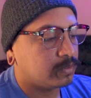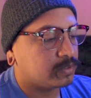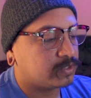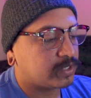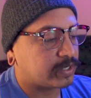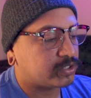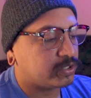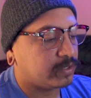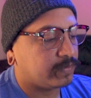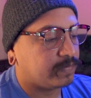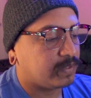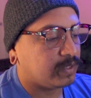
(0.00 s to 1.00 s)
section
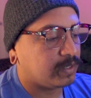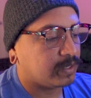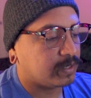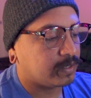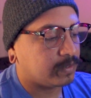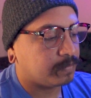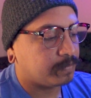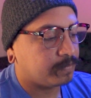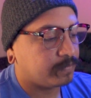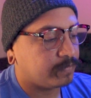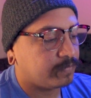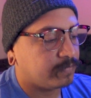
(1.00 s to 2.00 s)
of the
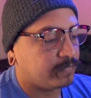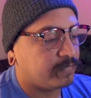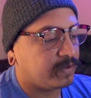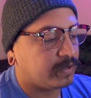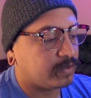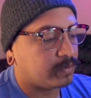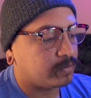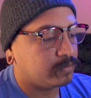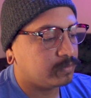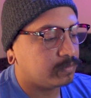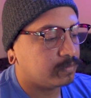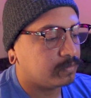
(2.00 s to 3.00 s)
video
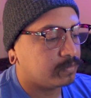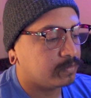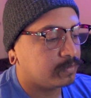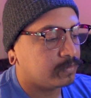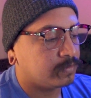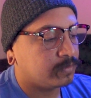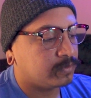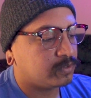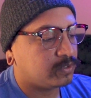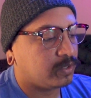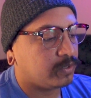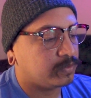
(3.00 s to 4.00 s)

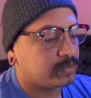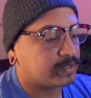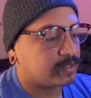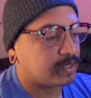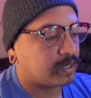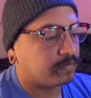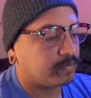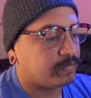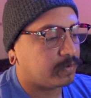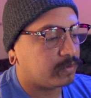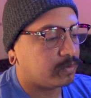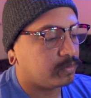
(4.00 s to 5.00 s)
to use as a cover
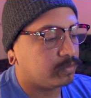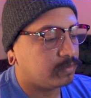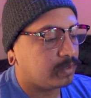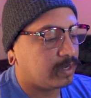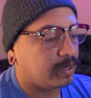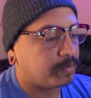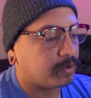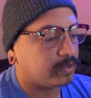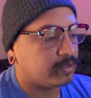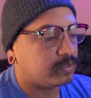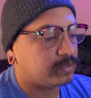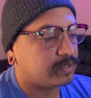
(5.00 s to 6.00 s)
photo. I'll
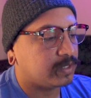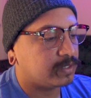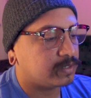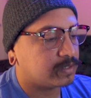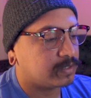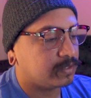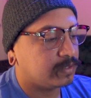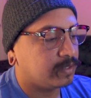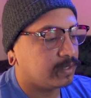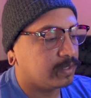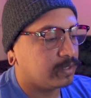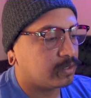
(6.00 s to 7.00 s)
probably use this.
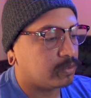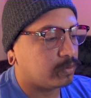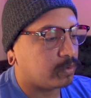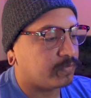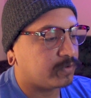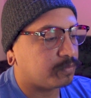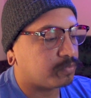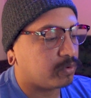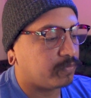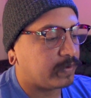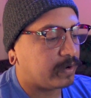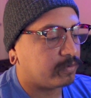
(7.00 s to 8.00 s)
Go over to
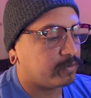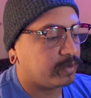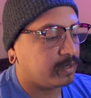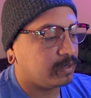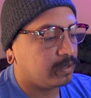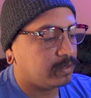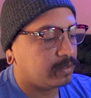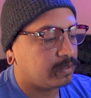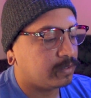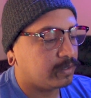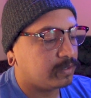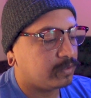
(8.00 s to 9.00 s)
profile grid,
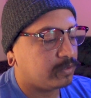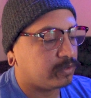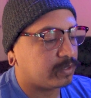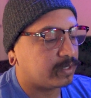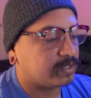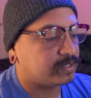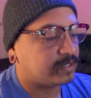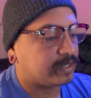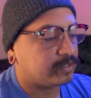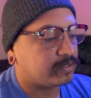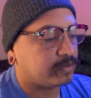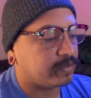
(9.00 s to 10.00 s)
then you're going to
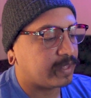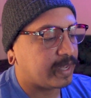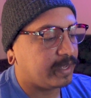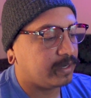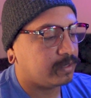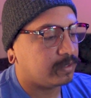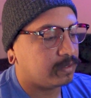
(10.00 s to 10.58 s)
center that.